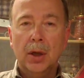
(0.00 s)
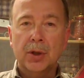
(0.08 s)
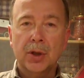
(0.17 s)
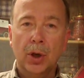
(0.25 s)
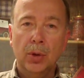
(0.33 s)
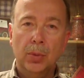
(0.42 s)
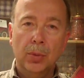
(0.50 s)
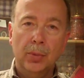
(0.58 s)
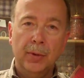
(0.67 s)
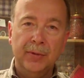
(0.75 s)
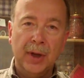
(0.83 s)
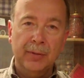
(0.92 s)
So
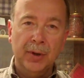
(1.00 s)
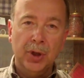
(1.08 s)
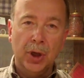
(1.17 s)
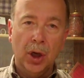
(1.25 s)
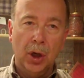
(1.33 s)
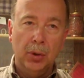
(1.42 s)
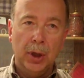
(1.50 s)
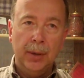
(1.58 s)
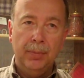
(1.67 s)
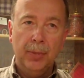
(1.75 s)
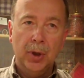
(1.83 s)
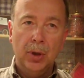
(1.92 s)
we've covered the
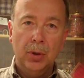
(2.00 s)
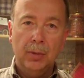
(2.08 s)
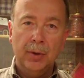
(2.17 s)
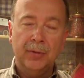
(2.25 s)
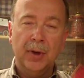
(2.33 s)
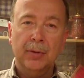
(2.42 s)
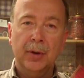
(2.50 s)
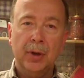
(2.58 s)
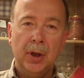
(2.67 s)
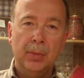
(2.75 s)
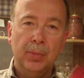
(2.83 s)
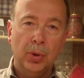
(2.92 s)
COLA, we've covered
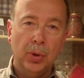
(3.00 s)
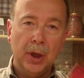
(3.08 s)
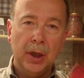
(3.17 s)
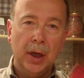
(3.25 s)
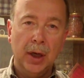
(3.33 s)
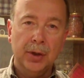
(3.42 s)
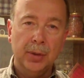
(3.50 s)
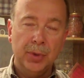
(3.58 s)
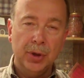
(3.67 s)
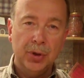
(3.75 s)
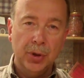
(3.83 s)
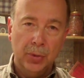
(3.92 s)
the employee
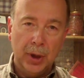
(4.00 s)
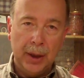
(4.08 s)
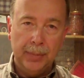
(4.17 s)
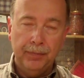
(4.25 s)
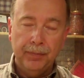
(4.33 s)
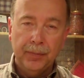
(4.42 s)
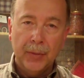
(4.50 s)
contribution rate,